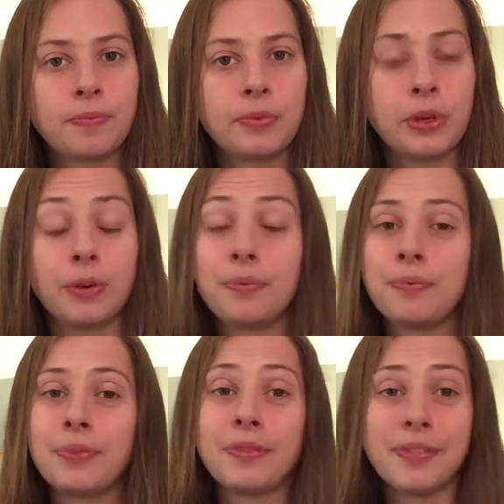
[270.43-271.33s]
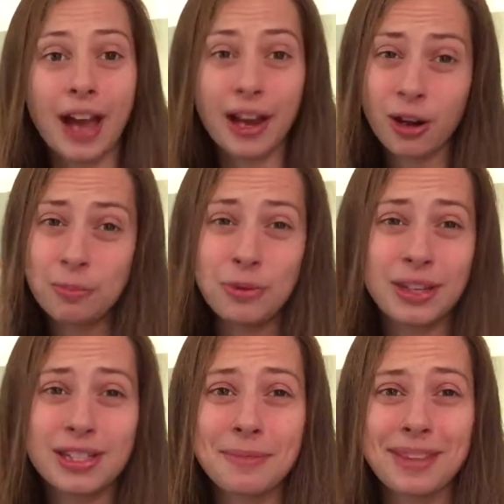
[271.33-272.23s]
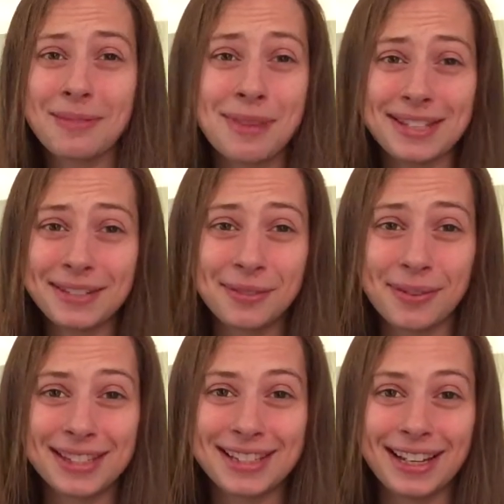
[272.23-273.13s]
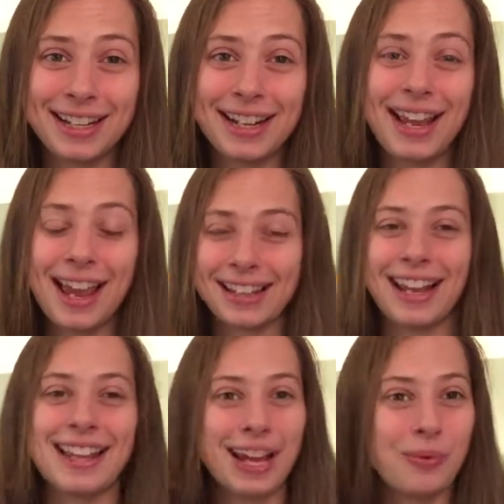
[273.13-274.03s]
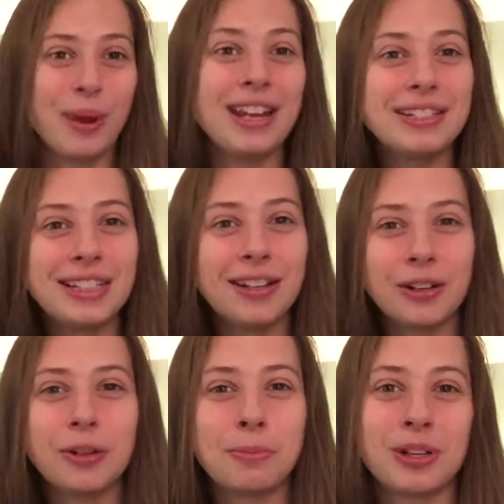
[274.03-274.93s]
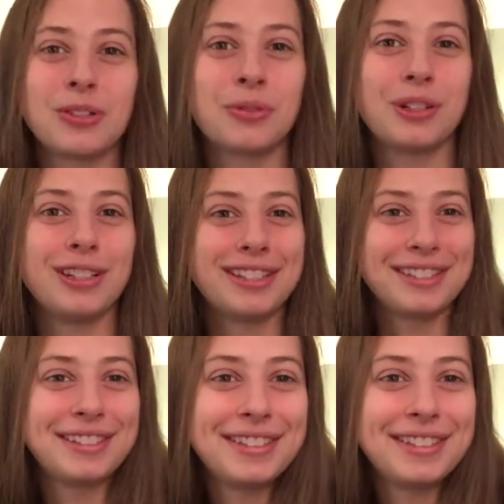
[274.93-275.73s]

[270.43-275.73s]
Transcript: So I hope you get something amazing from this site, and I can't wait to hear your birth stories.